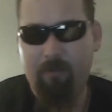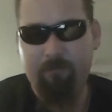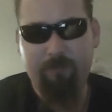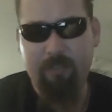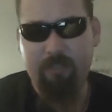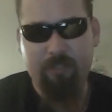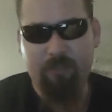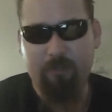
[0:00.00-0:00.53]

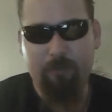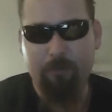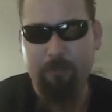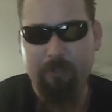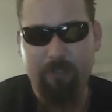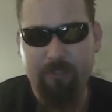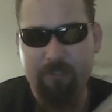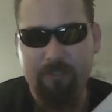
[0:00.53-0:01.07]
featured
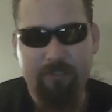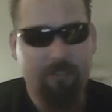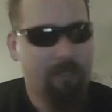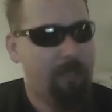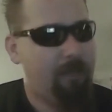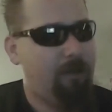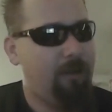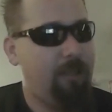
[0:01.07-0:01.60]
looters.
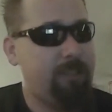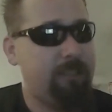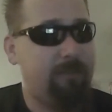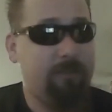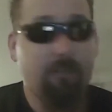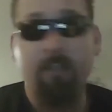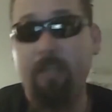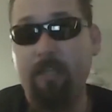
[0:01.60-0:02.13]
Also,
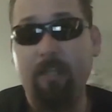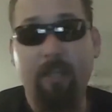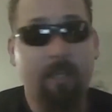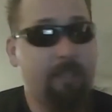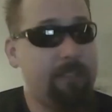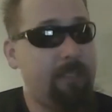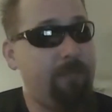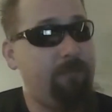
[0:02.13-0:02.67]
so like
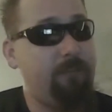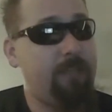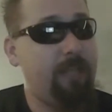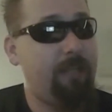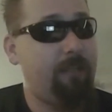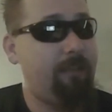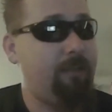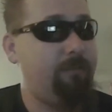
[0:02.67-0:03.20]
like I said, if you
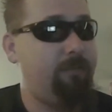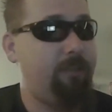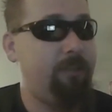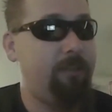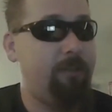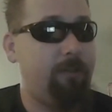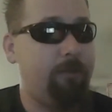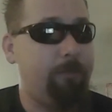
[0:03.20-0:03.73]
take,
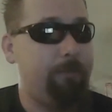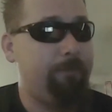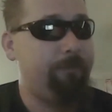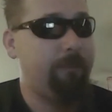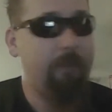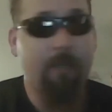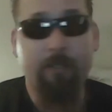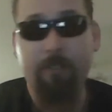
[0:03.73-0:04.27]
you know,
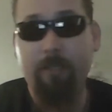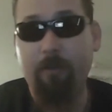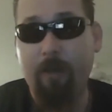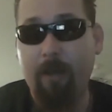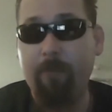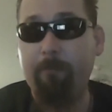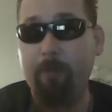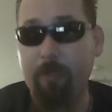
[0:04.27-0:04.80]
you actually go
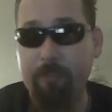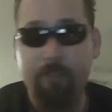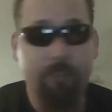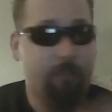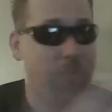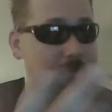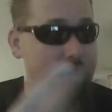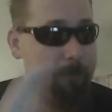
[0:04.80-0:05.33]
out and purchase
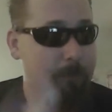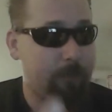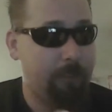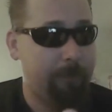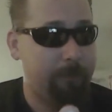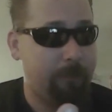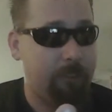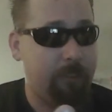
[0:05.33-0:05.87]
your own
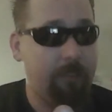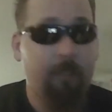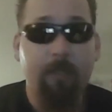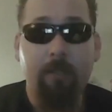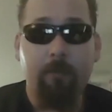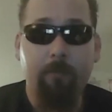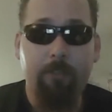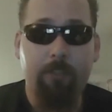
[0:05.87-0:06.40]
subscription,
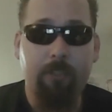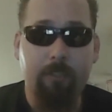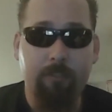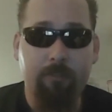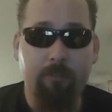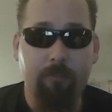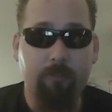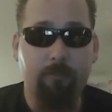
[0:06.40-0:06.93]
which you
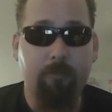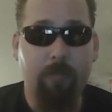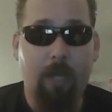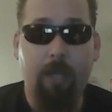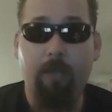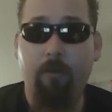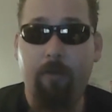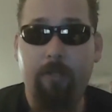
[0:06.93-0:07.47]
can do
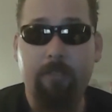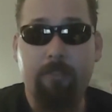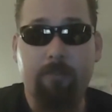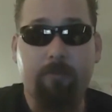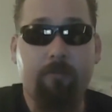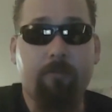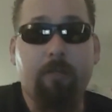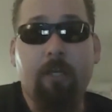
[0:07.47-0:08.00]
uh, going
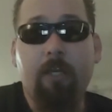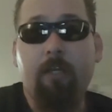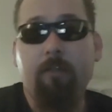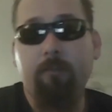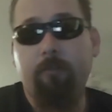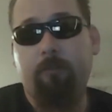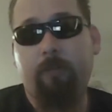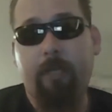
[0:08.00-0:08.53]
to
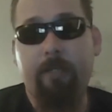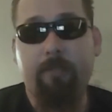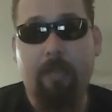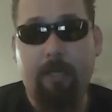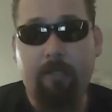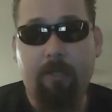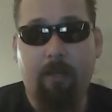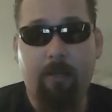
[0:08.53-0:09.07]
loot crate
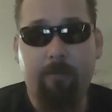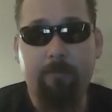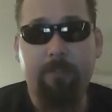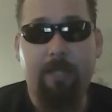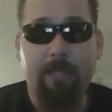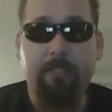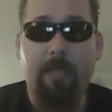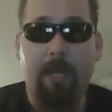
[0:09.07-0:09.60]
dot com
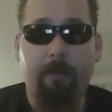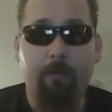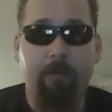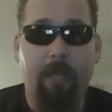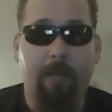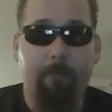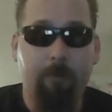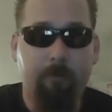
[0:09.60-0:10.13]
slash aggro
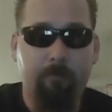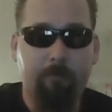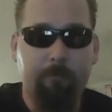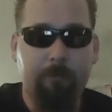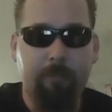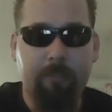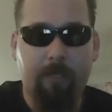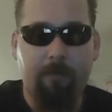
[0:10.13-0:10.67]
gamer. We'll
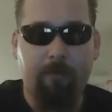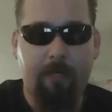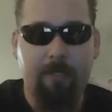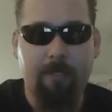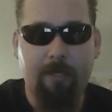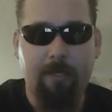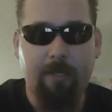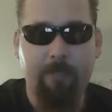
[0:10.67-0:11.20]
put that
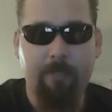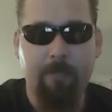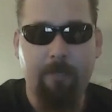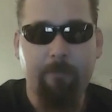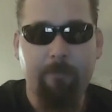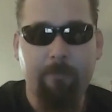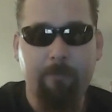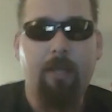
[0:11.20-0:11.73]
right down here.
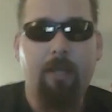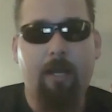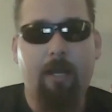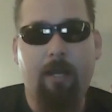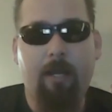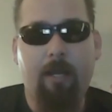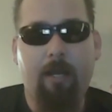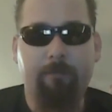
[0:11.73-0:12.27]

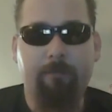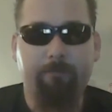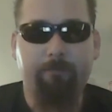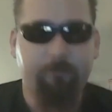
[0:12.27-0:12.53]
Um,